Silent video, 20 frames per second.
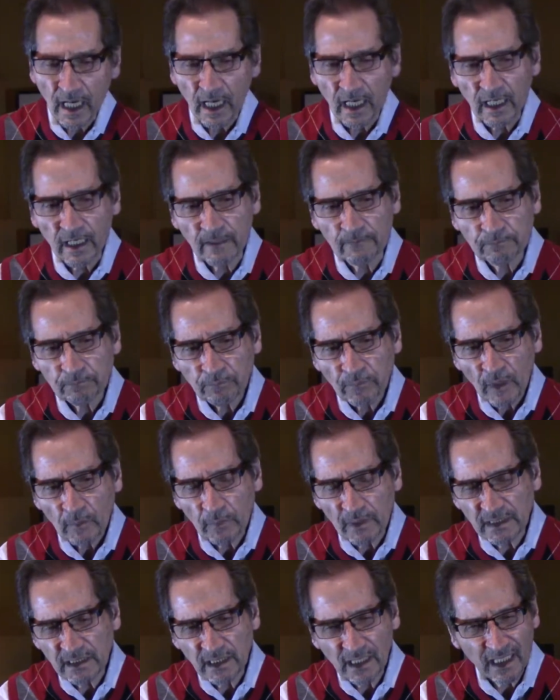
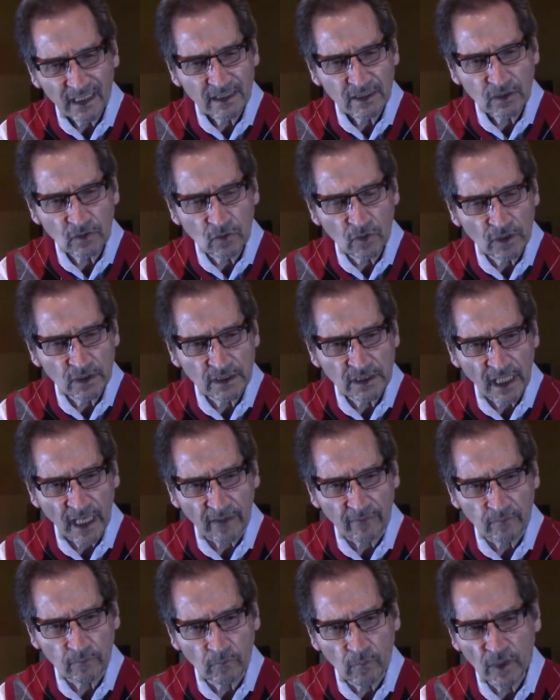But today's songs
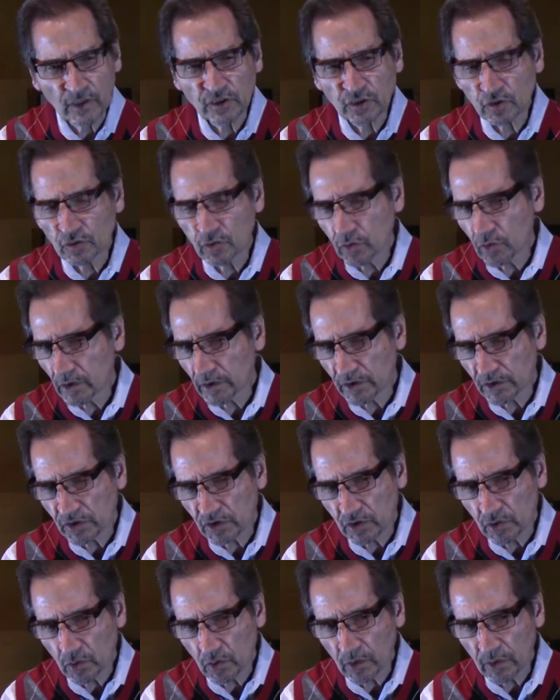have much longer
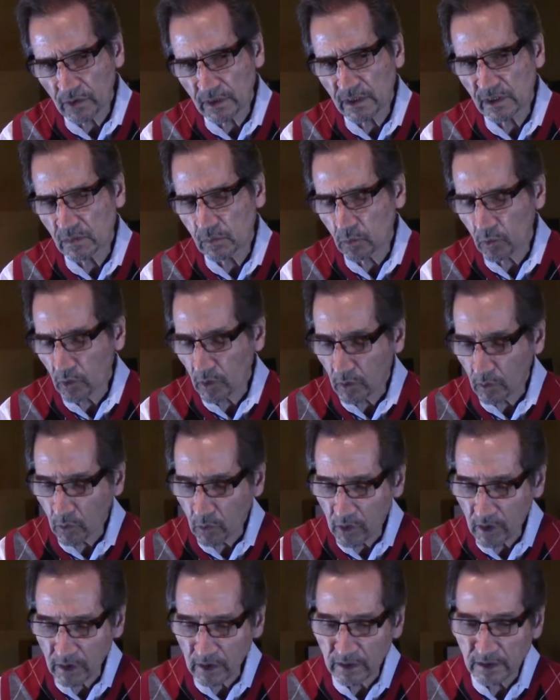stories, more
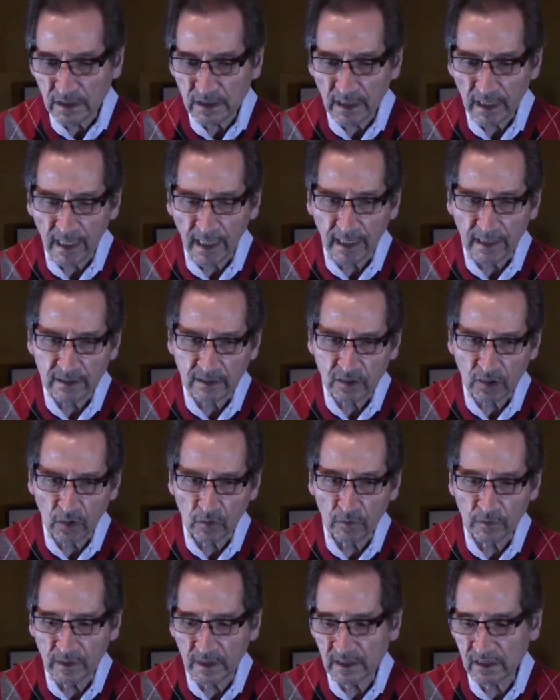words, and
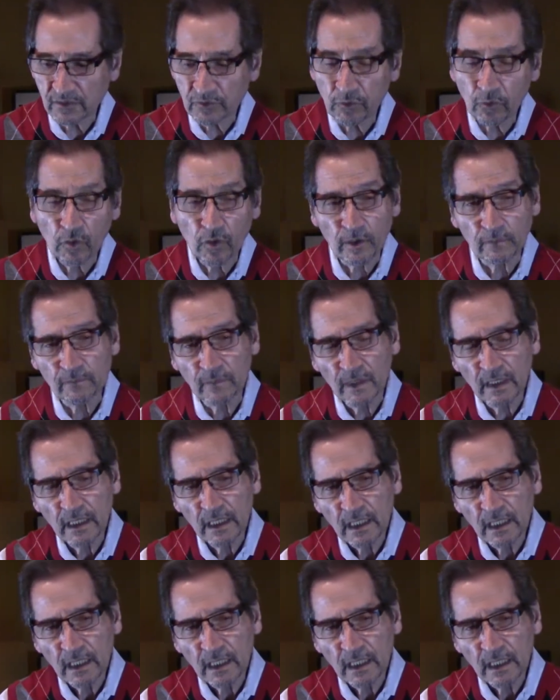so this form